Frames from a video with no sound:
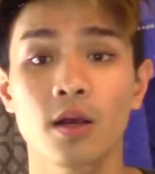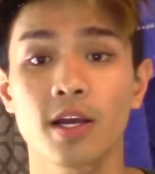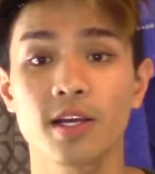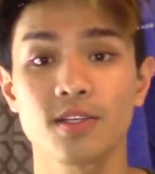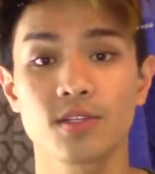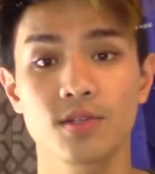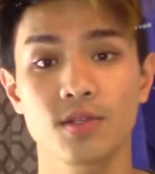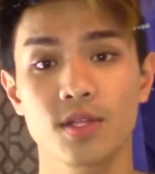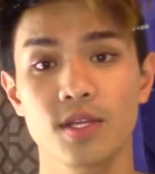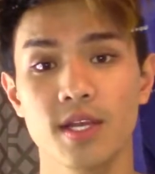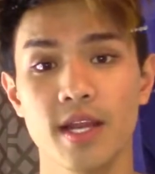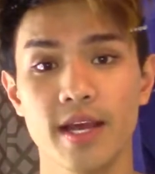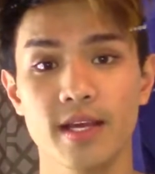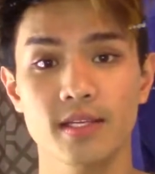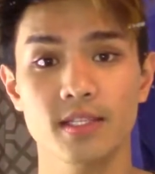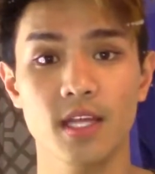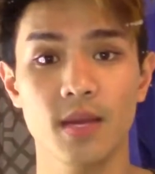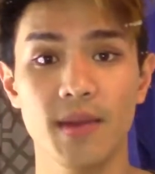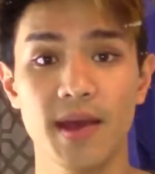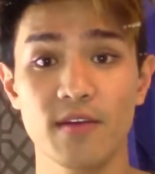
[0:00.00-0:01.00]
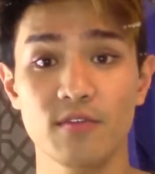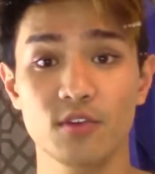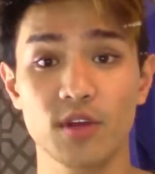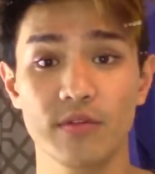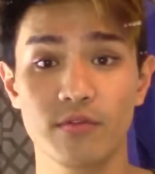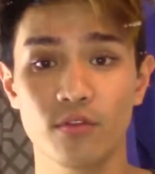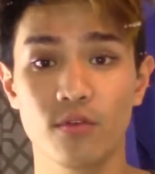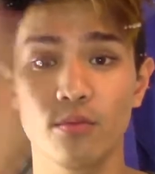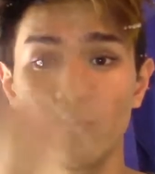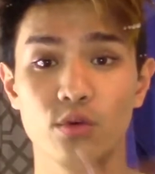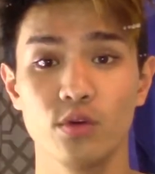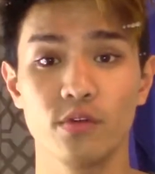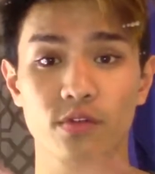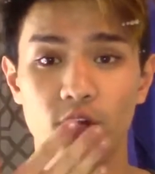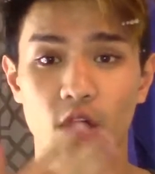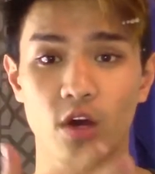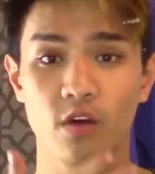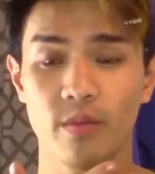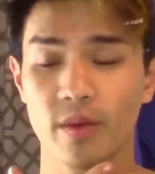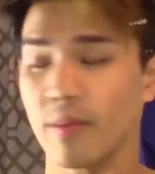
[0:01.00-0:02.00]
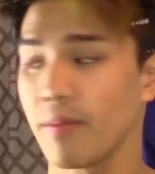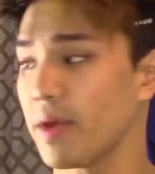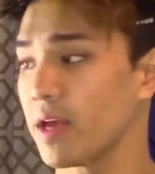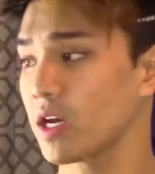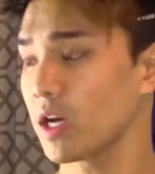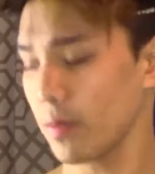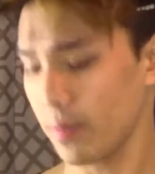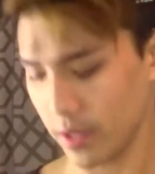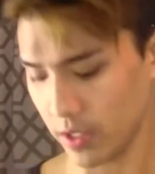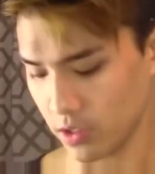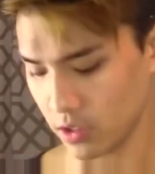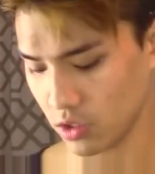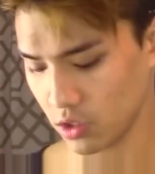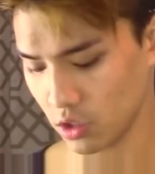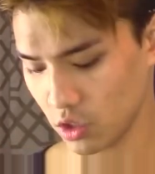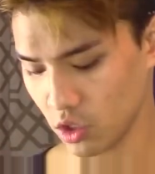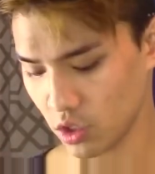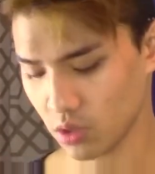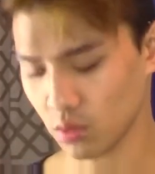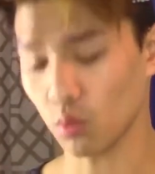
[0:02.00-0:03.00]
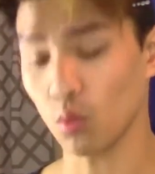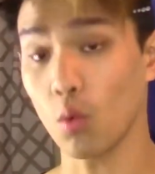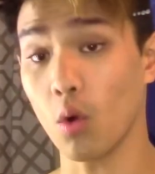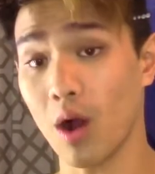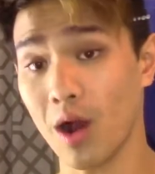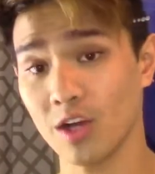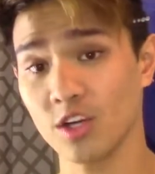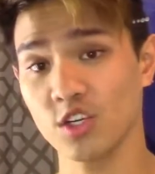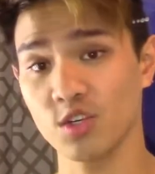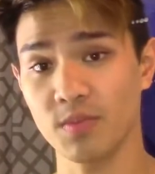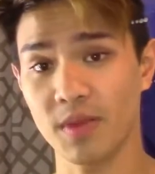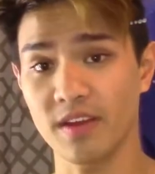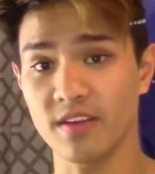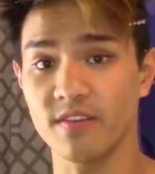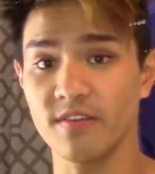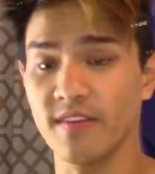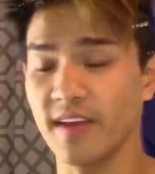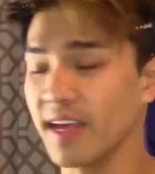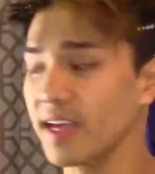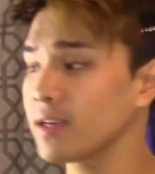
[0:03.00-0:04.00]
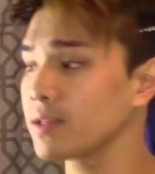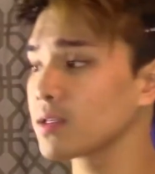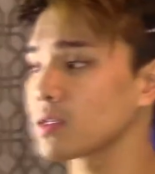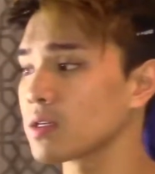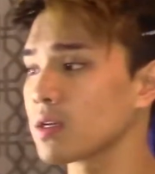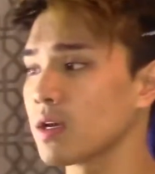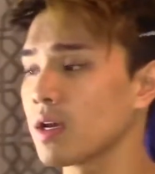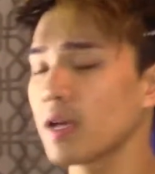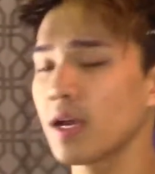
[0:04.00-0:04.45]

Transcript: Okay, so the next step after I've removed all of my makeup is to just wash my face.